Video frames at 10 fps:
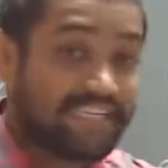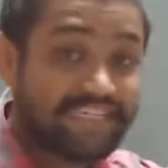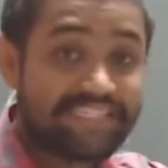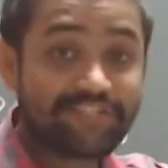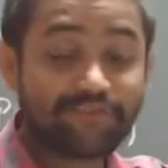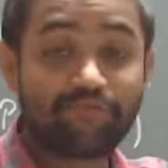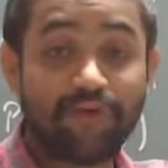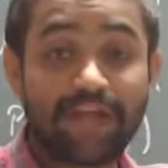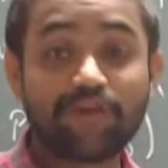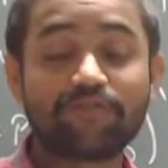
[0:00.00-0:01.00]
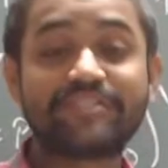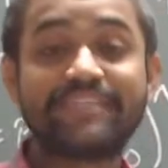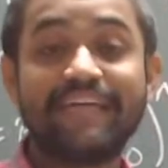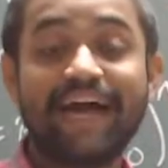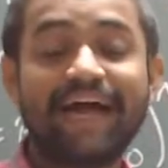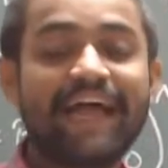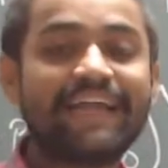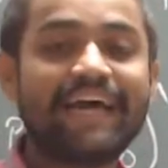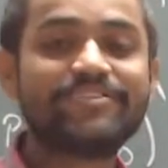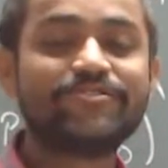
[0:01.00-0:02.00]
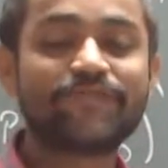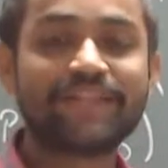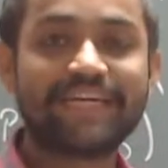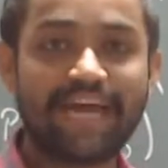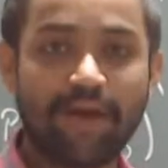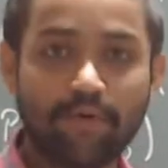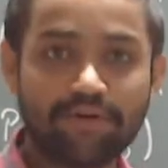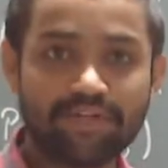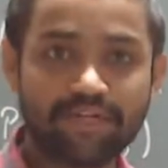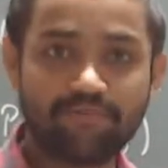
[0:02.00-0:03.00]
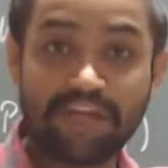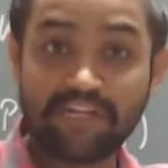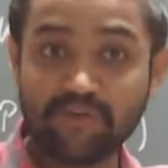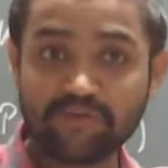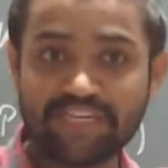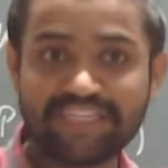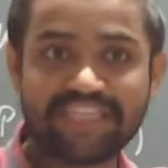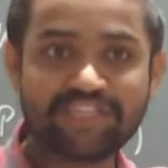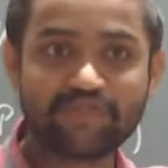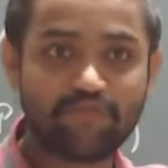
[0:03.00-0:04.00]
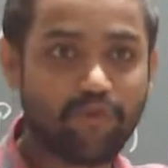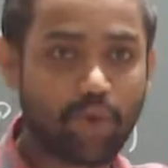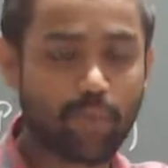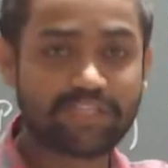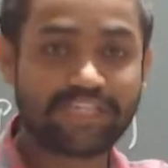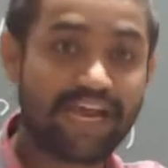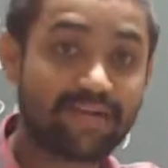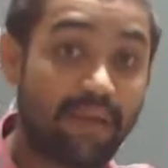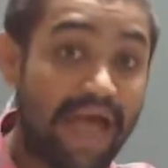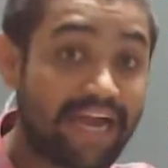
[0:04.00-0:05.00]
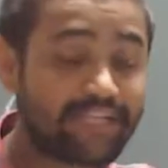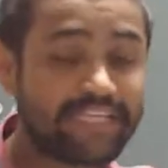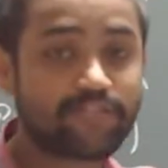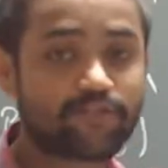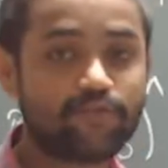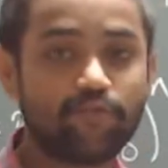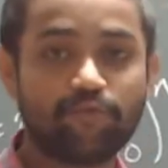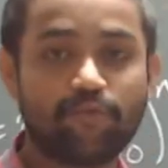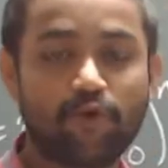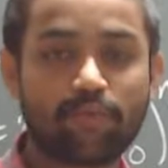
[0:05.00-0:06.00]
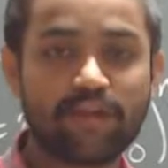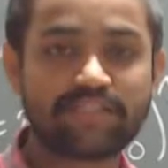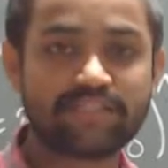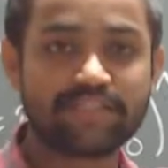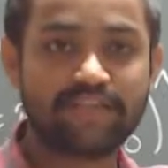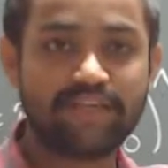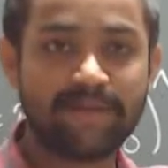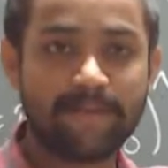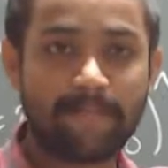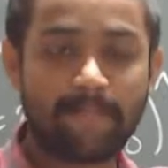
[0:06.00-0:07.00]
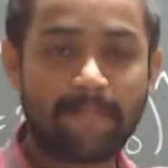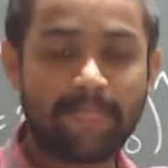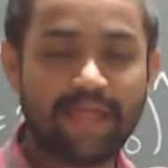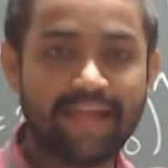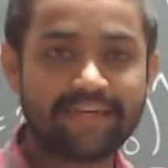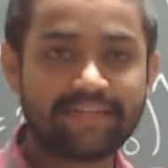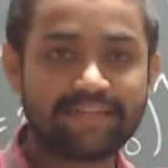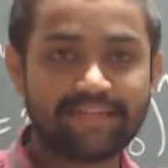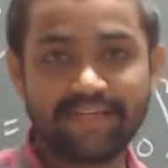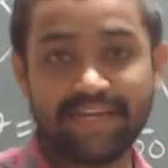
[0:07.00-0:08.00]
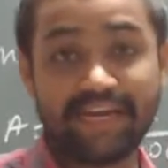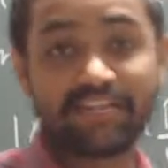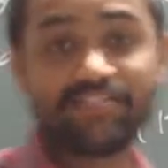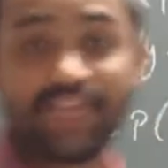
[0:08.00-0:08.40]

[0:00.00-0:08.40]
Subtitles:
easy to find out CI and as usual that amount while using these two formulas. And behind these two formulas, and it is